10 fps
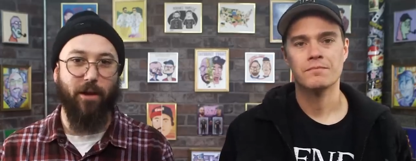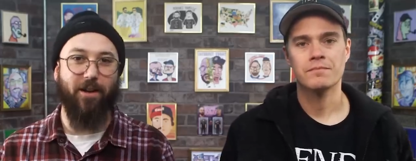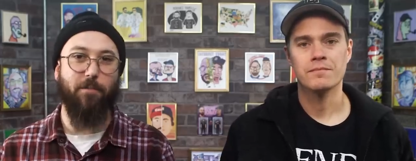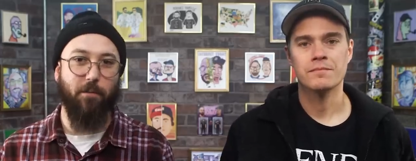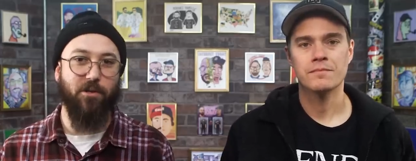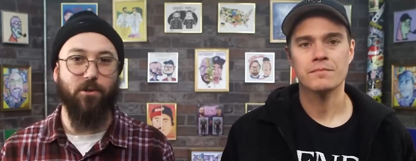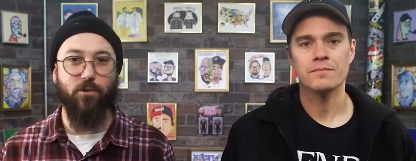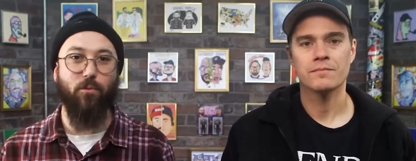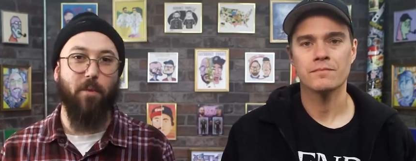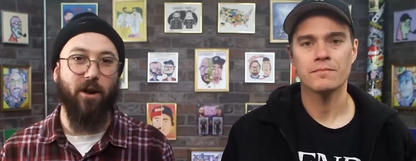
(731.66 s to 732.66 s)
Speaker 1: plenty of
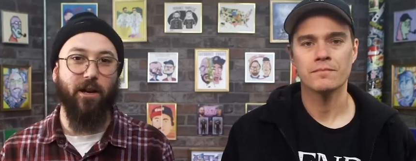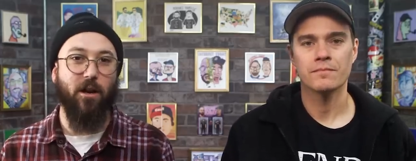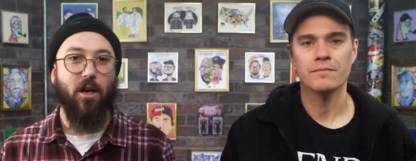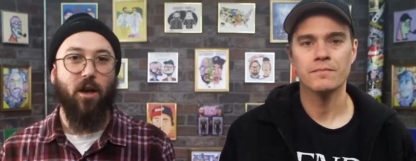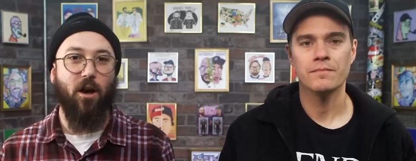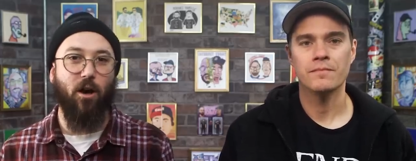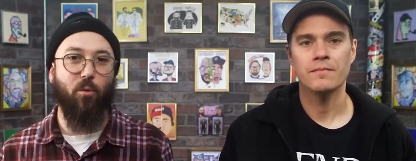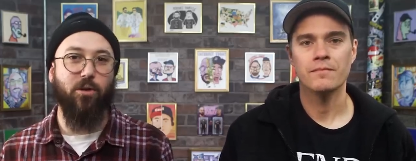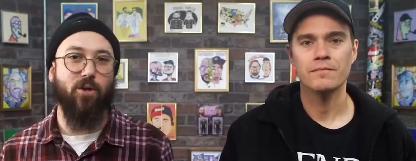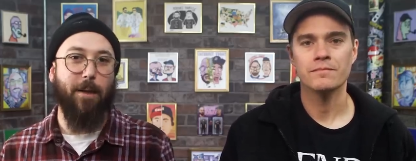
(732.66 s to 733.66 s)
publishers remarking,
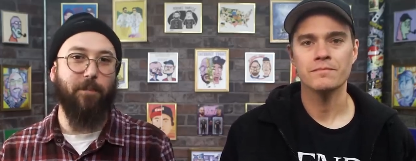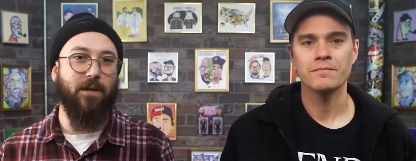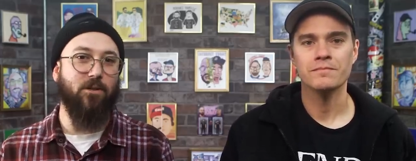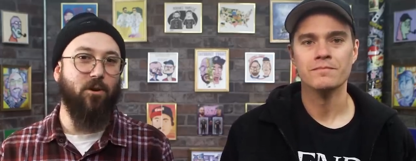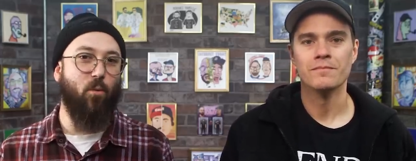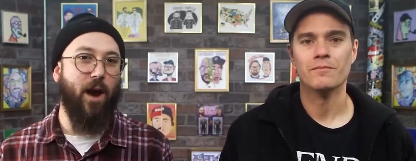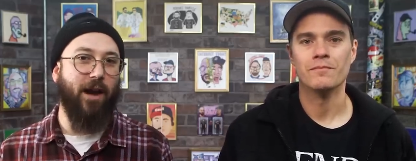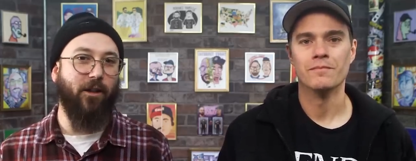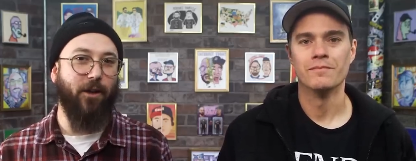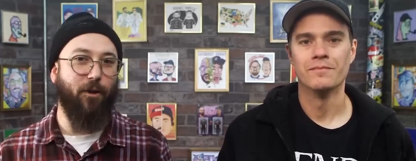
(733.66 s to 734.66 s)
oh, we dropped that dude a
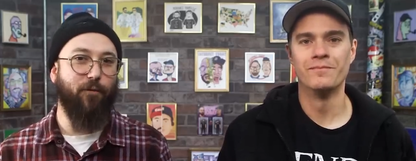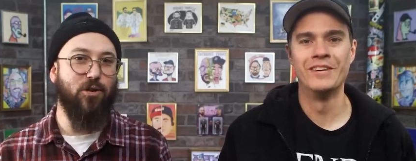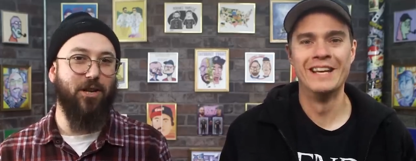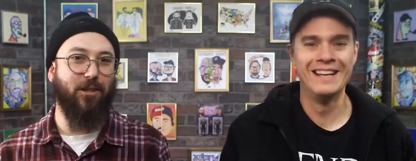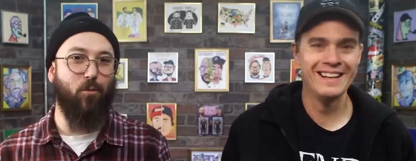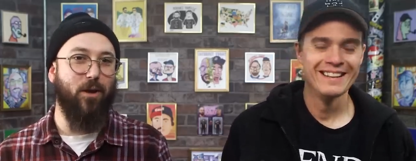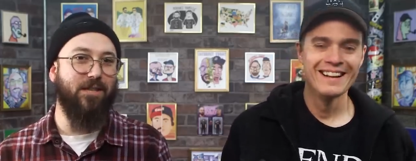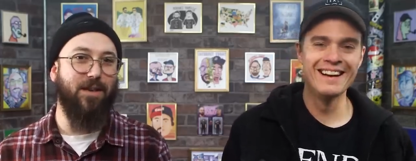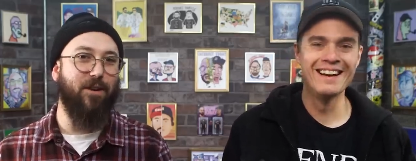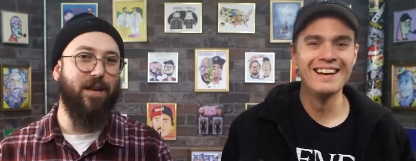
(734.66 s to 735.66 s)
while ago for shit that
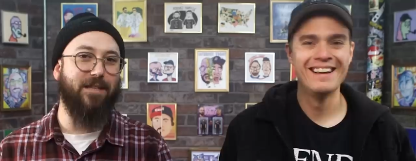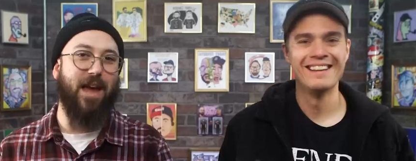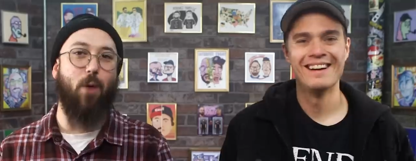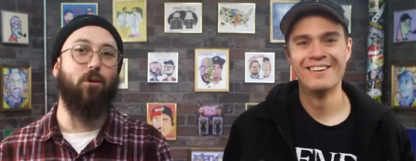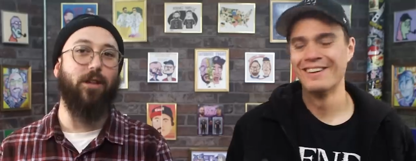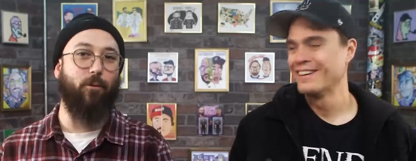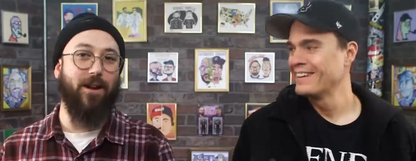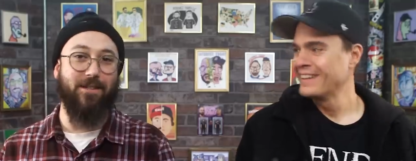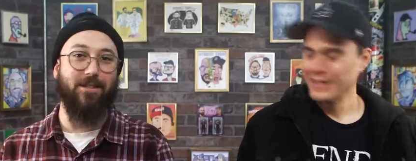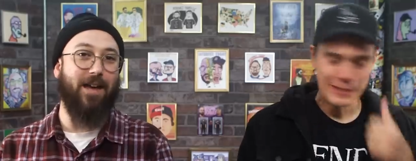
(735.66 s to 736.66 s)
wasn't even as outwardly
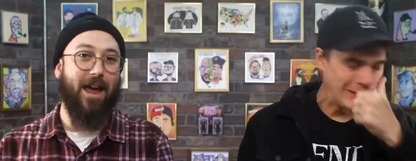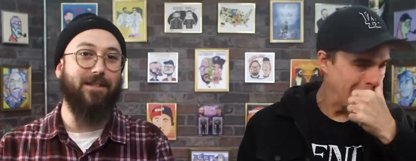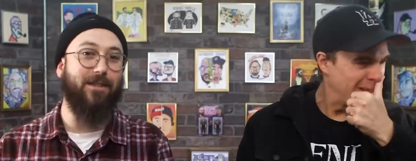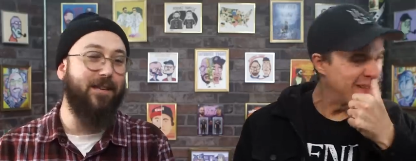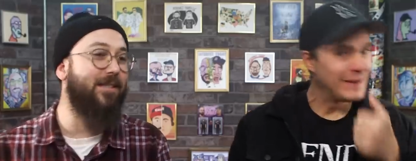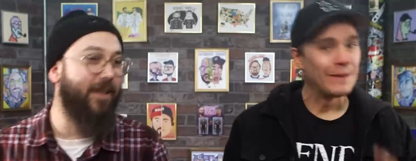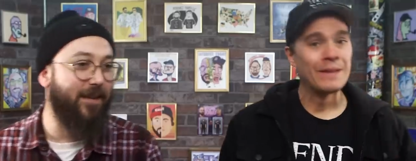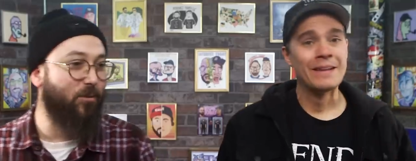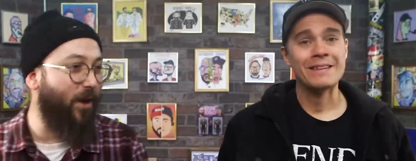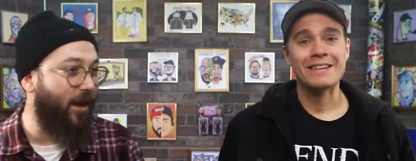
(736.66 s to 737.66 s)
racist as this
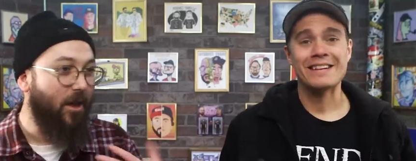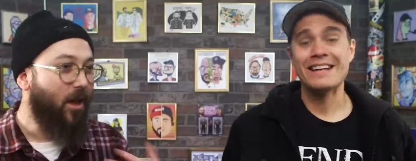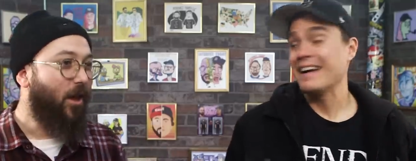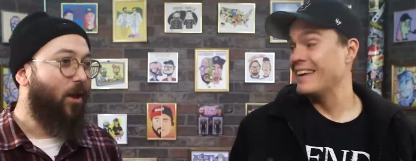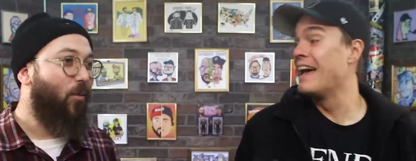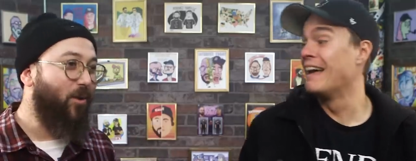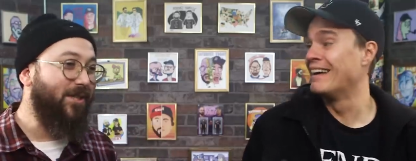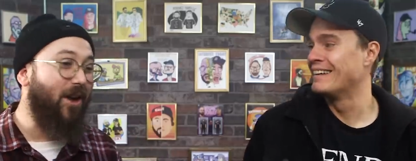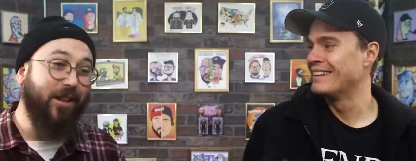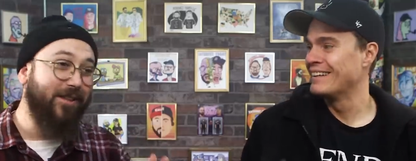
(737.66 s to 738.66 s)
latest rant. Yeah.
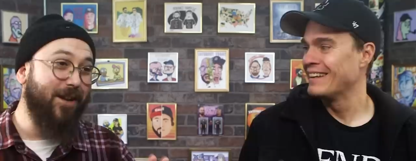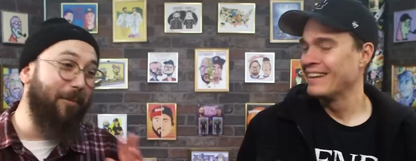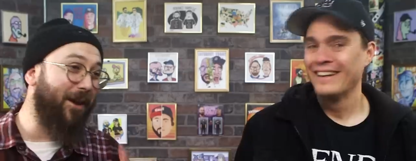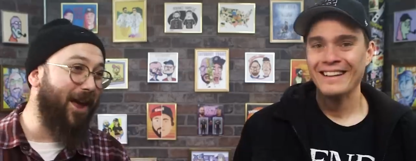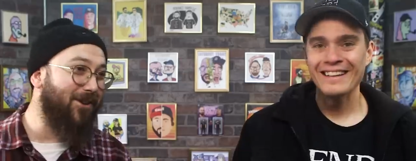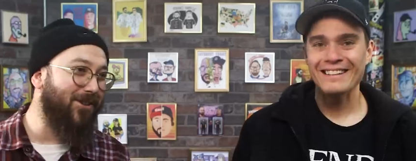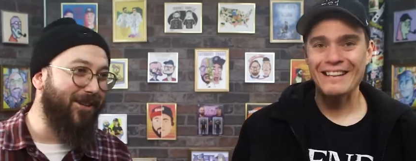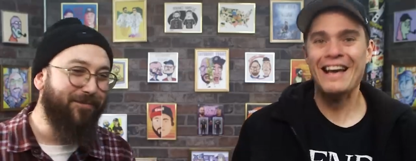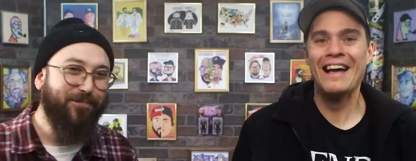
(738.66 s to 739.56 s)
we saw this coming, actually.